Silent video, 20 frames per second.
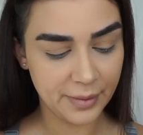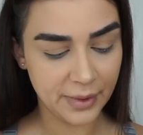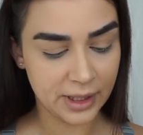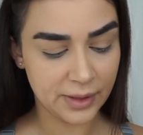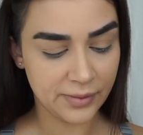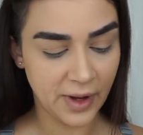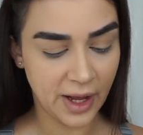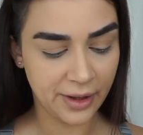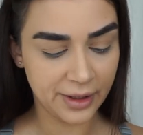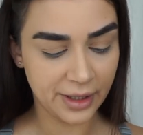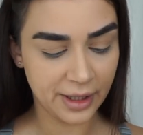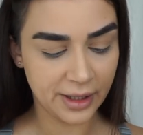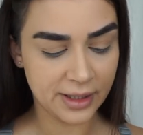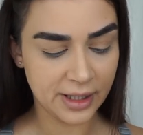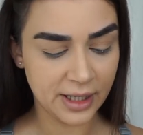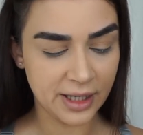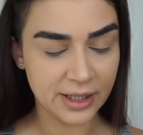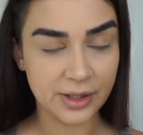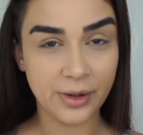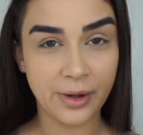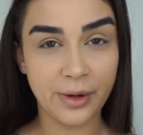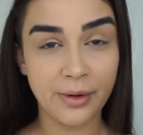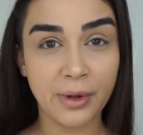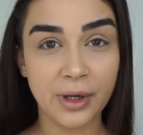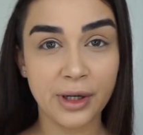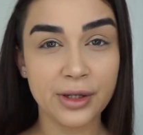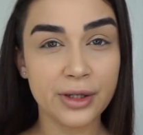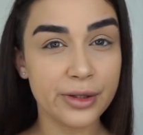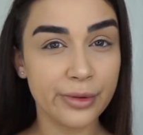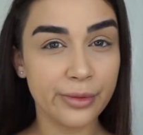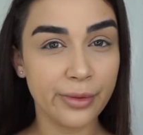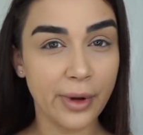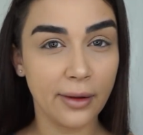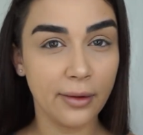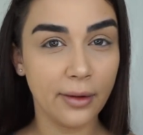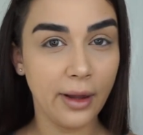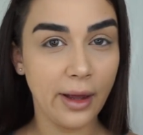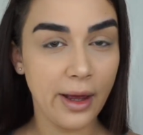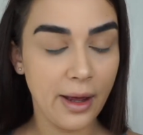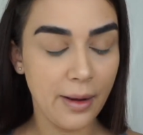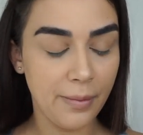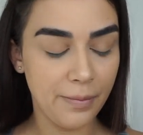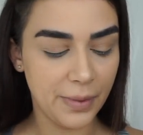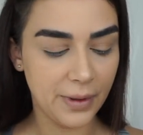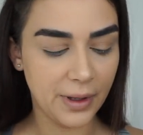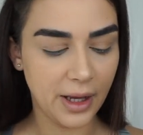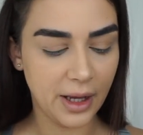it's Valentine's Day, so I'm gonna do red lip.